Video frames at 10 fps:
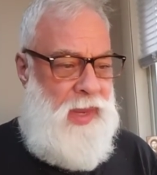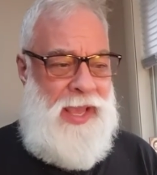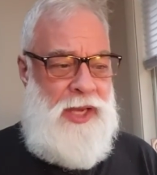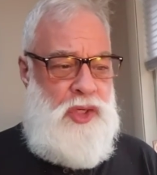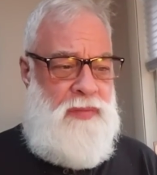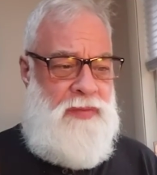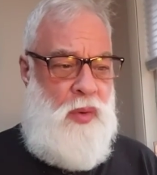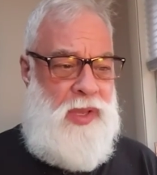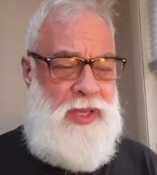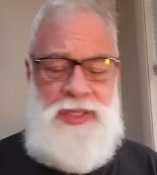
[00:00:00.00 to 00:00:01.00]
It gets you
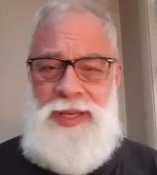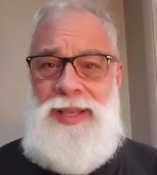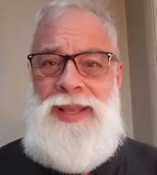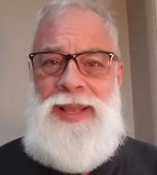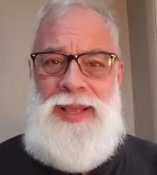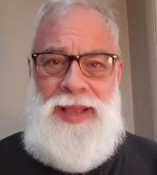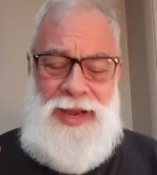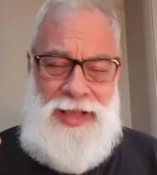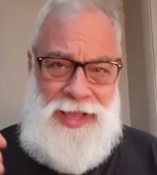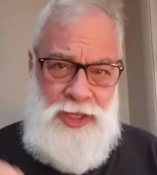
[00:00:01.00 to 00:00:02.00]
focused
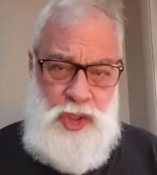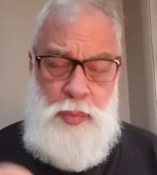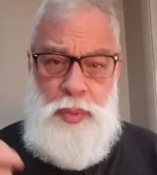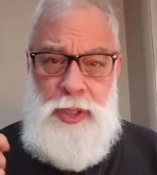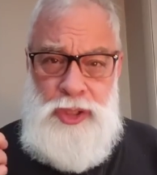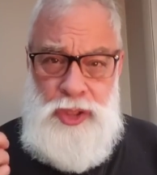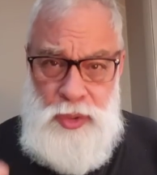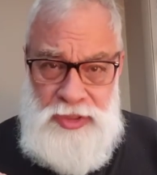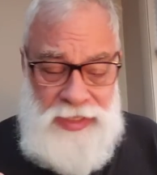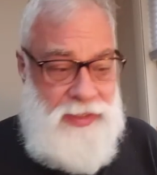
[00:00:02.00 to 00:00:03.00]
and it gets you
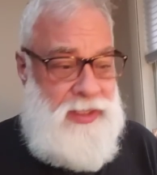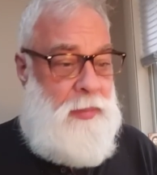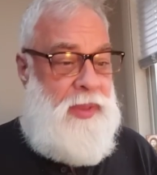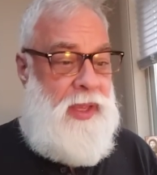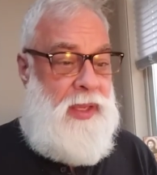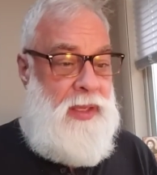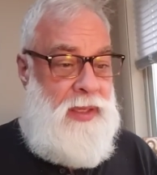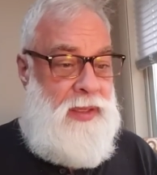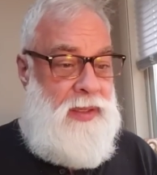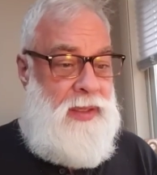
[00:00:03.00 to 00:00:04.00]
producing something.
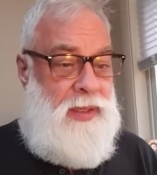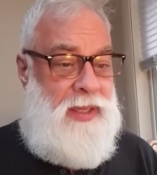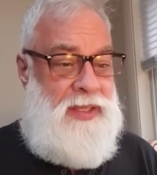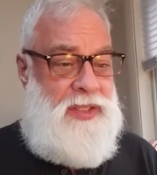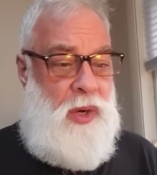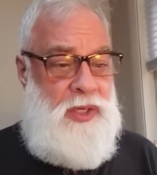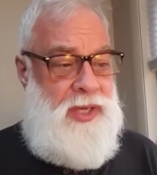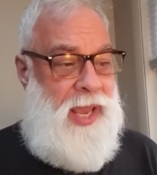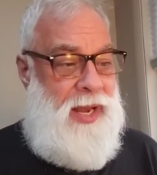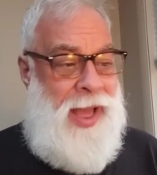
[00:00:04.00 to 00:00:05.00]
It
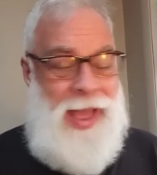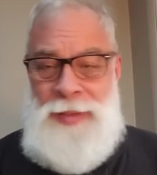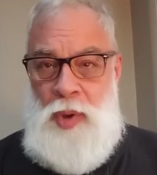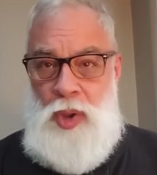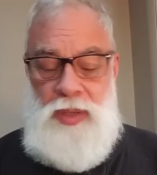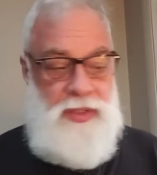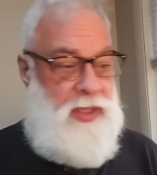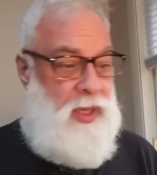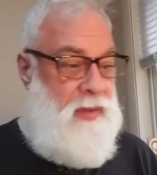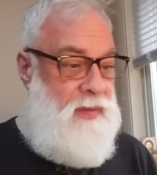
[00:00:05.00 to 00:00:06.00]
starts to get
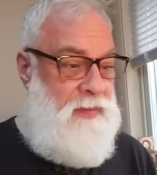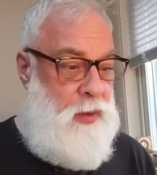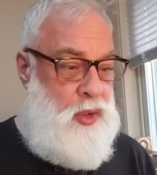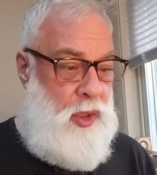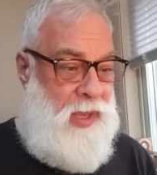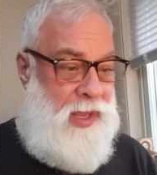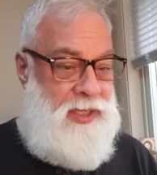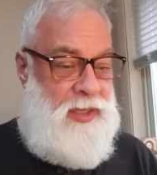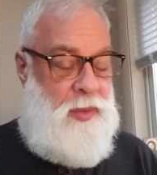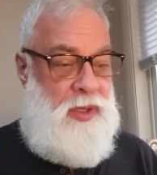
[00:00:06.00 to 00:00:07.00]
eyeballs of future
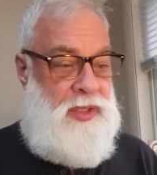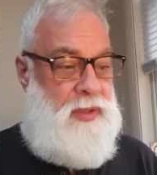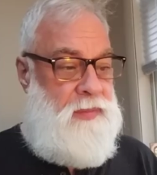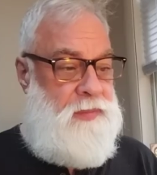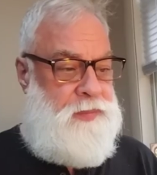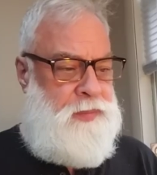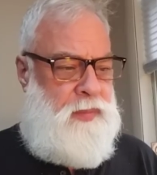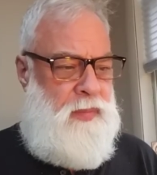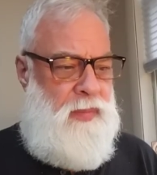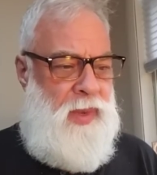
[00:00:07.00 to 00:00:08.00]
customers
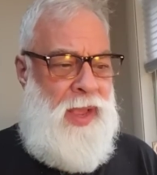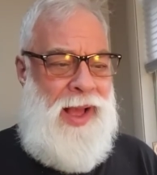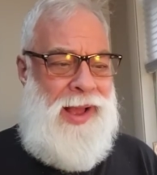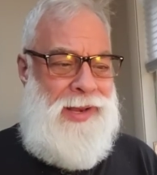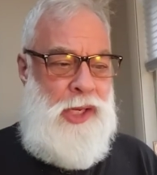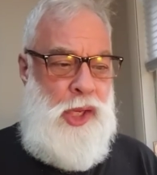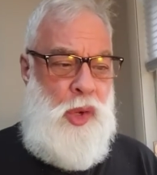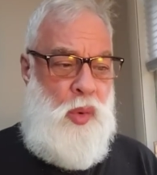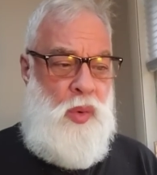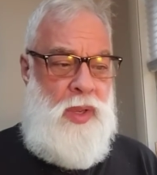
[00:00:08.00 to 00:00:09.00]
on
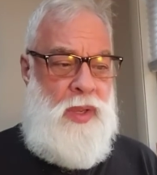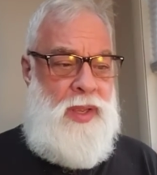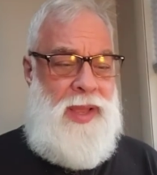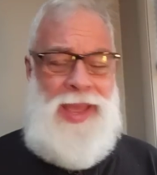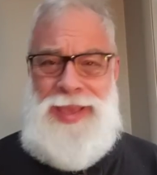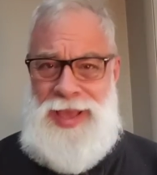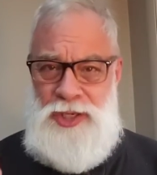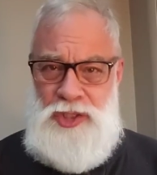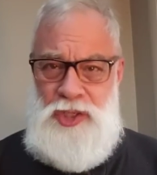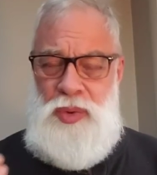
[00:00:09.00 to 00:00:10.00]
you and
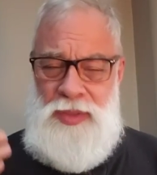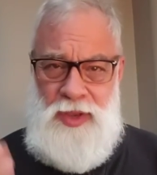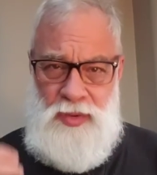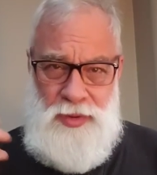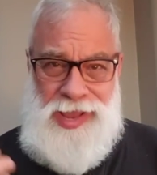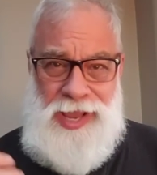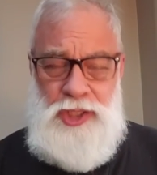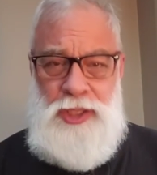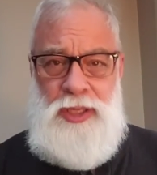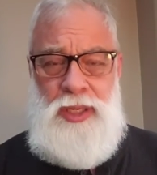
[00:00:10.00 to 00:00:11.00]
gets you in the
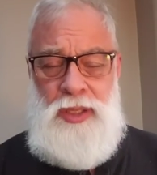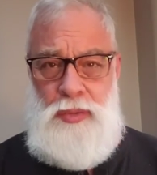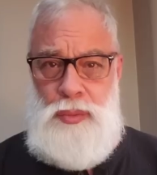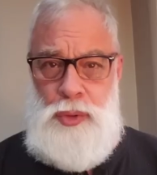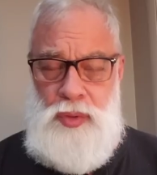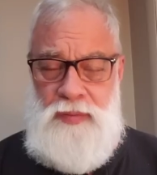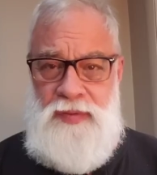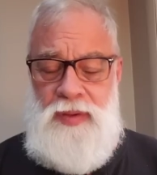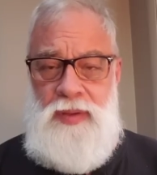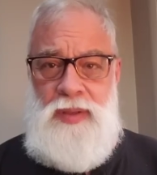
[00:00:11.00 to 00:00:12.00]
creation groove.